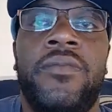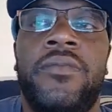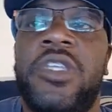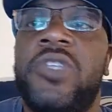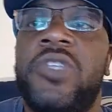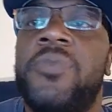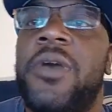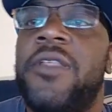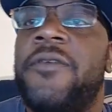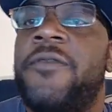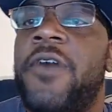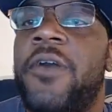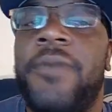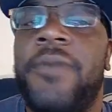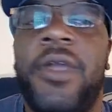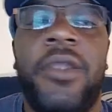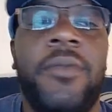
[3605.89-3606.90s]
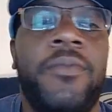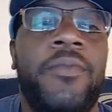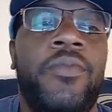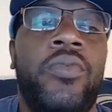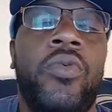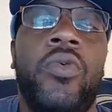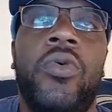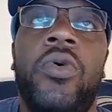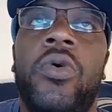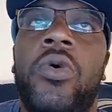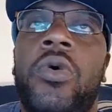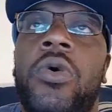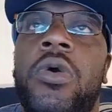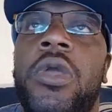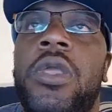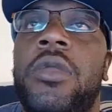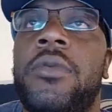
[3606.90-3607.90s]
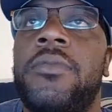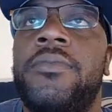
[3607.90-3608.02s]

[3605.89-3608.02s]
This motherfucker better, boy.